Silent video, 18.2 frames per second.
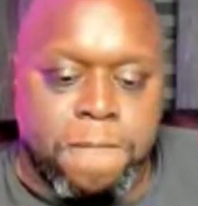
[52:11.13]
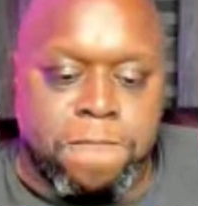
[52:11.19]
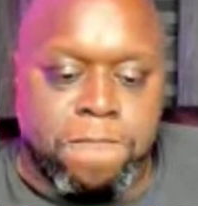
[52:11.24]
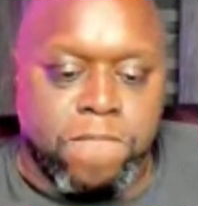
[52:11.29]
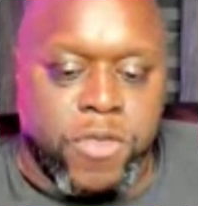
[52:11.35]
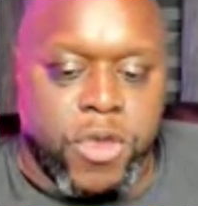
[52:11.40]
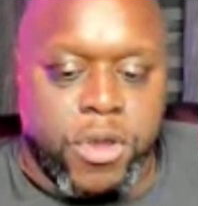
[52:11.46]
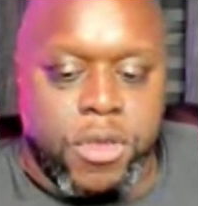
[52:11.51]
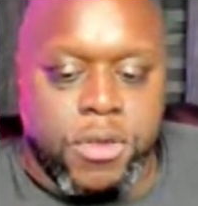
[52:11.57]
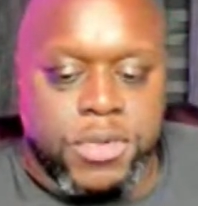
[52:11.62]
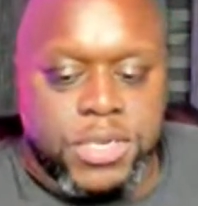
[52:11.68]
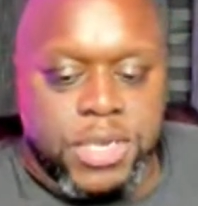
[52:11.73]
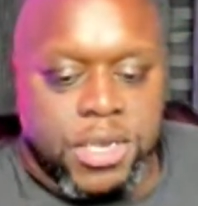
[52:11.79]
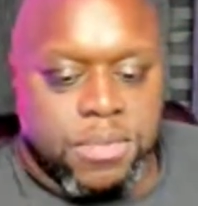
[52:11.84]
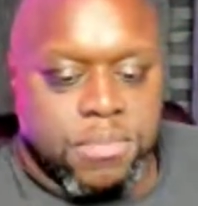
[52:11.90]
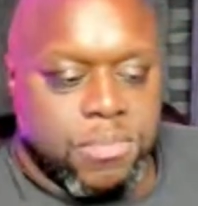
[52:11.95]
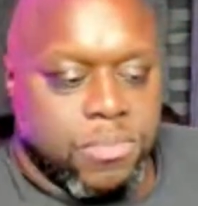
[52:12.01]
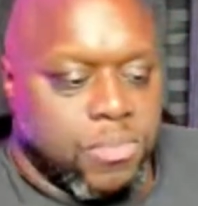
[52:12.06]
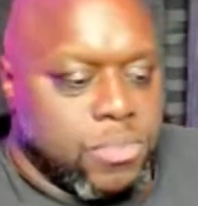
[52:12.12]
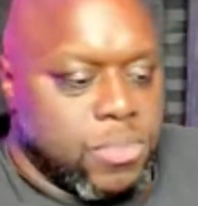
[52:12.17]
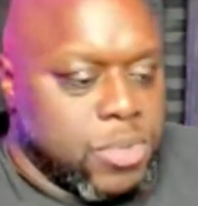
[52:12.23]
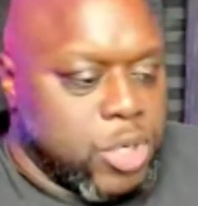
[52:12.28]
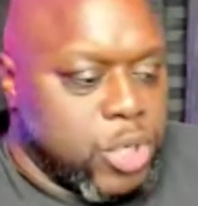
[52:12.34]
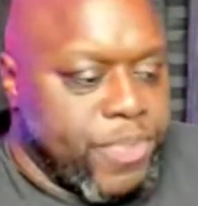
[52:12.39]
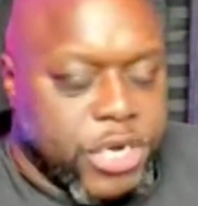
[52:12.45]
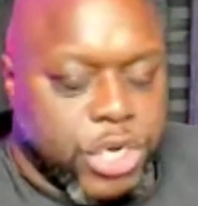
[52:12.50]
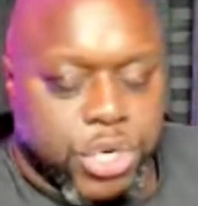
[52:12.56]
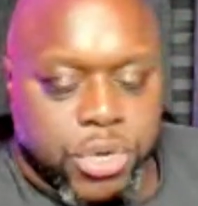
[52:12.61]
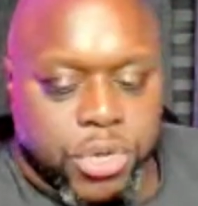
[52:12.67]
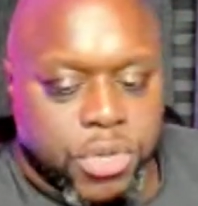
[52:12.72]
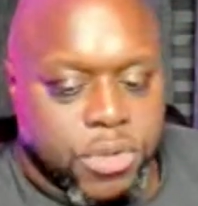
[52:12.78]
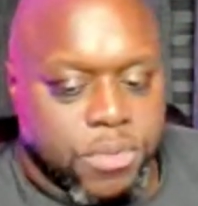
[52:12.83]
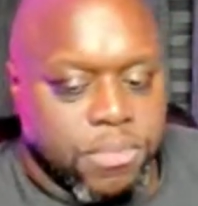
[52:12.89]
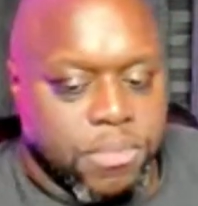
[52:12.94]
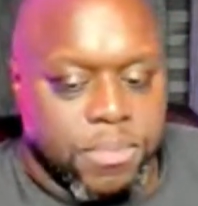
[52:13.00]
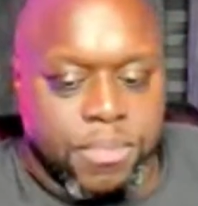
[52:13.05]
They're using
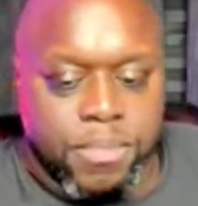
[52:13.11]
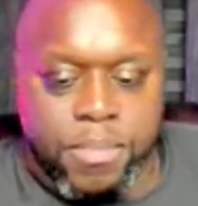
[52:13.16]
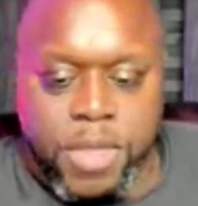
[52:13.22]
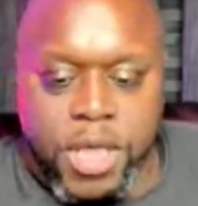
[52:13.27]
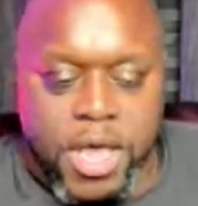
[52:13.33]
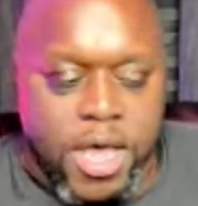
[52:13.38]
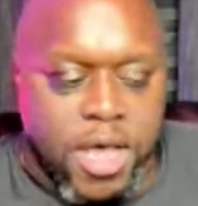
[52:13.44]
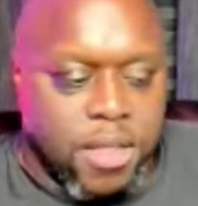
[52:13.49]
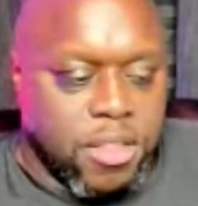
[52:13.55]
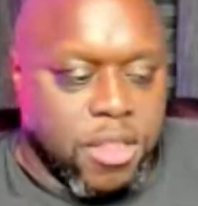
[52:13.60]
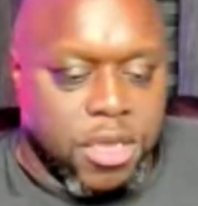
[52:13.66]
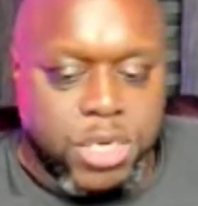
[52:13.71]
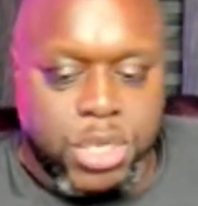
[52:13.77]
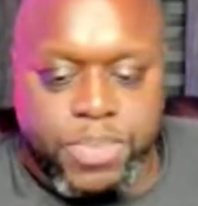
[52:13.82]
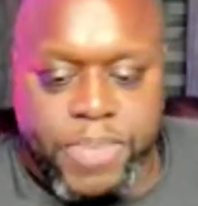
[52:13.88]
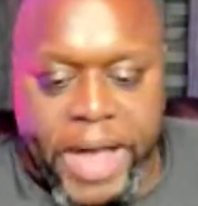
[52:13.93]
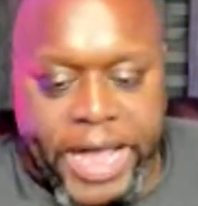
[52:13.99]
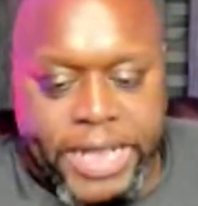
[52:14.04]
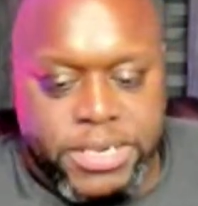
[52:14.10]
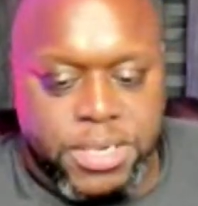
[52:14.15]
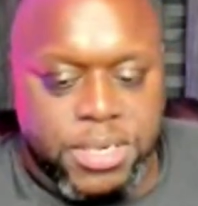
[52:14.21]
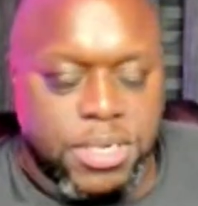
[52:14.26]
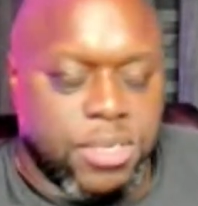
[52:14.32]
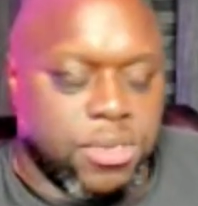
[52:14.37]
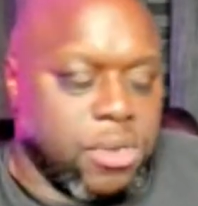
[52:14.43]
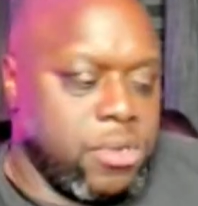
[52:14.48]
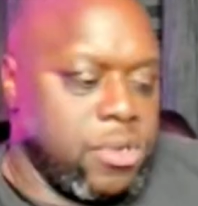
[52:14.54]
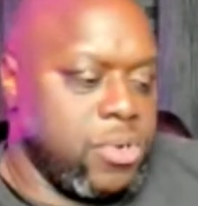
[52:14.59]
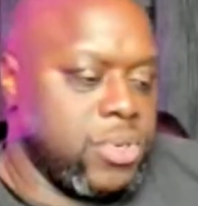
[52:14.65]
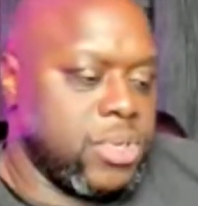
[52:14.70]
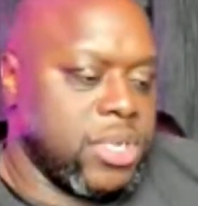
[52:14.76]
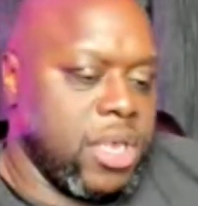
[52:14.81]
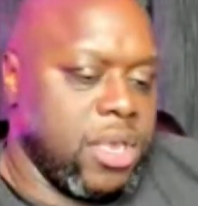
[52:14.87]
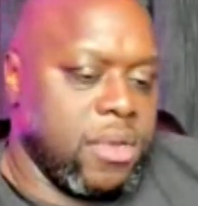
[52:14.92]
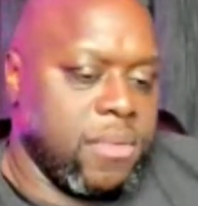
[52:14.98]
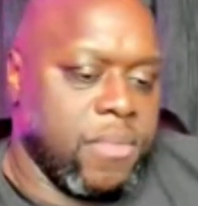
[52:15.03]
special lunch boxes. They're
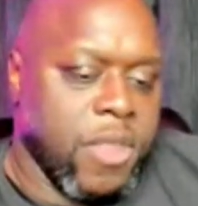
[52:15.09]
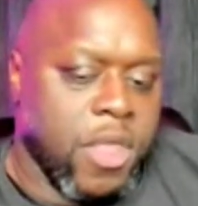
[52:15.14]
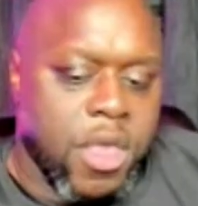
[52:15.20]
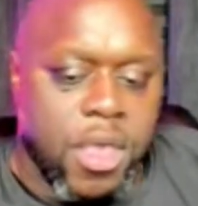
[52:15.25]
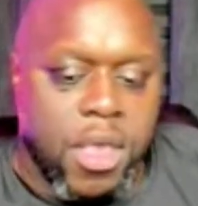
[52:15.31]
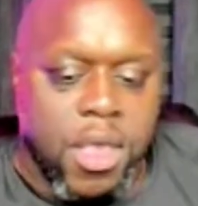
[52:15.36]
using